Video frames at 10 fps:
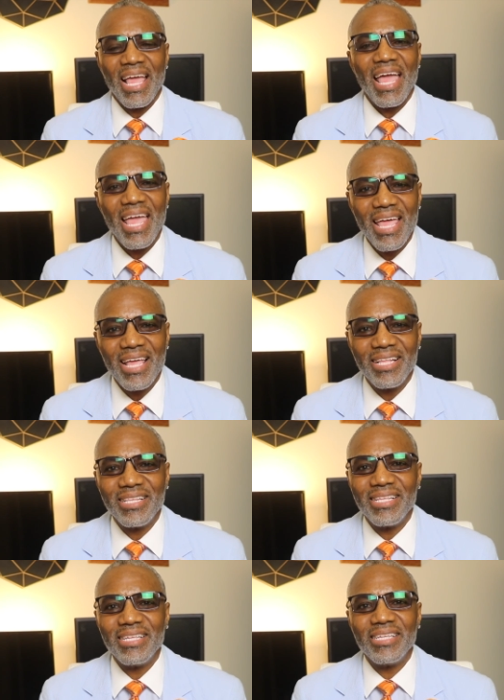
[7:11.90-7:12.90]

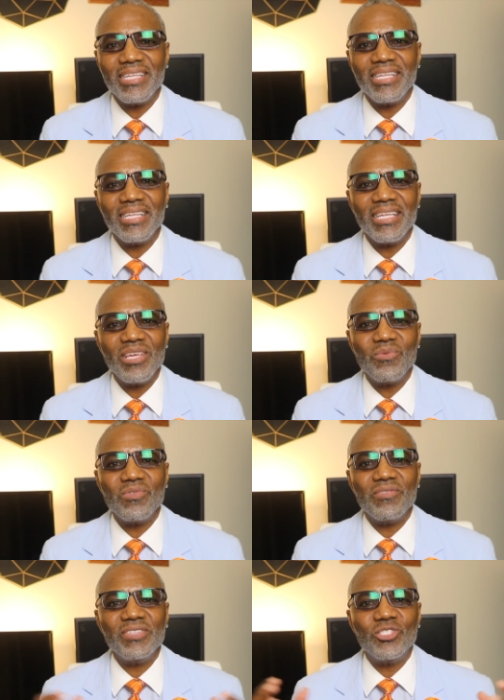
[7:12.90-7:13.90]
And it
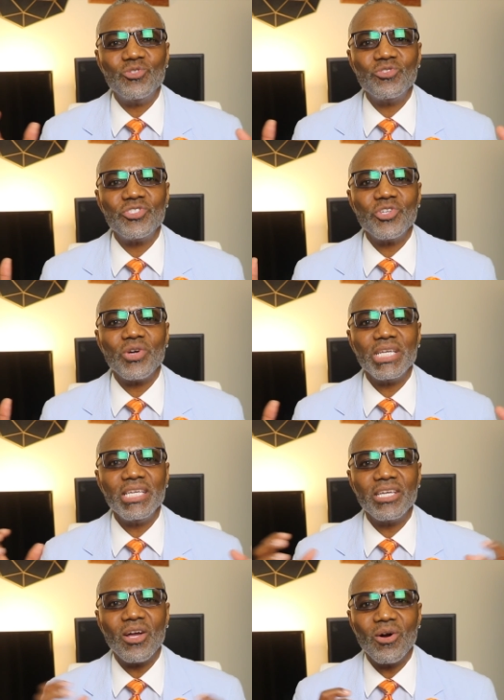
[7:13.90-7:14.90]
will reduce your
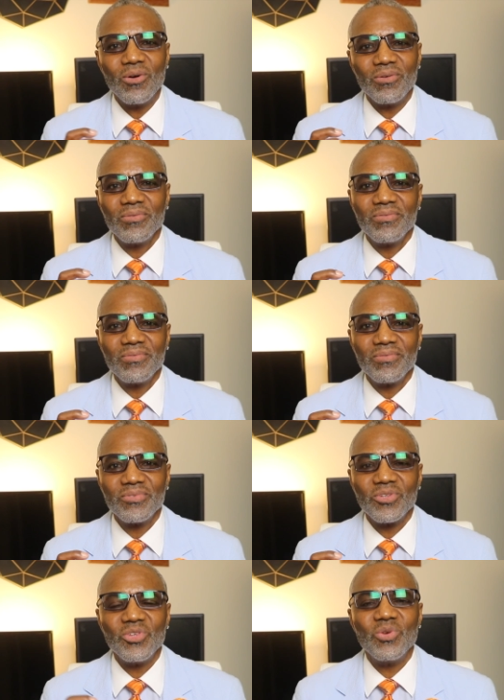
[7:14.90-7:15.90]
ego
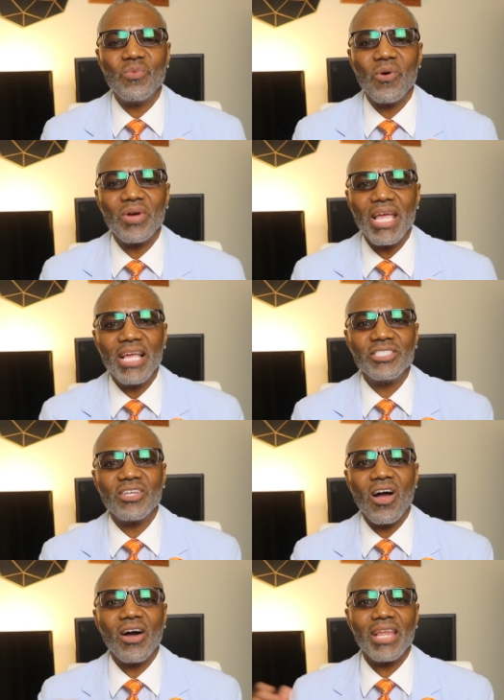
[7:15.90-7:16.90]
so you won't edge
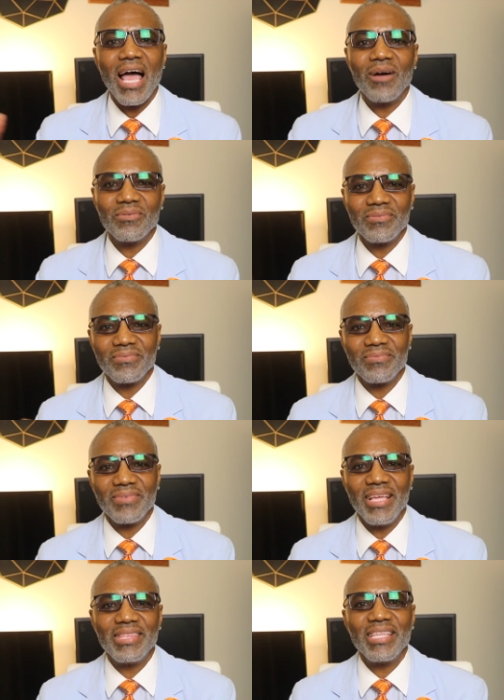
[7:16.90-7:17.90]
God out
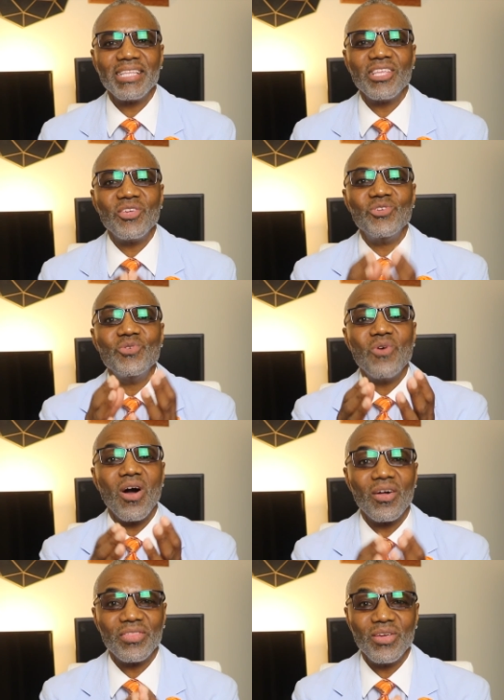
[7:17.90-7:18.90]
and think that you
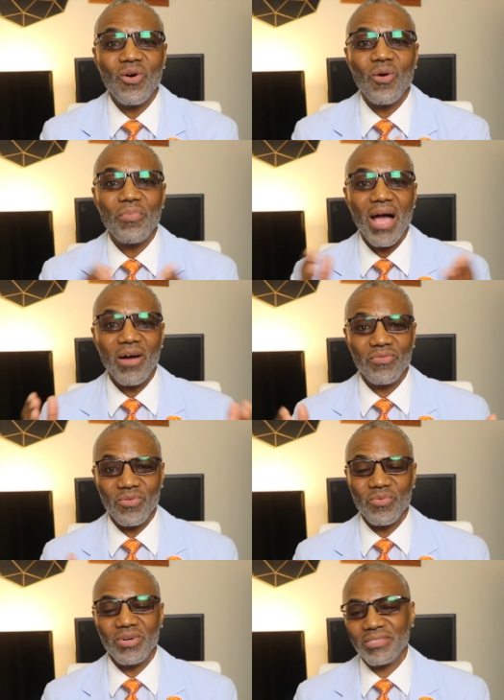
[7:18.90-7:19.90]
are the all
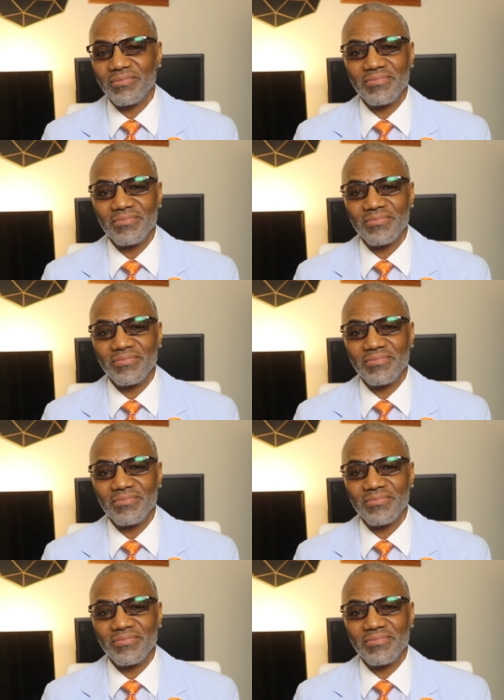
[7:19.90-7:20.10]
powerful one.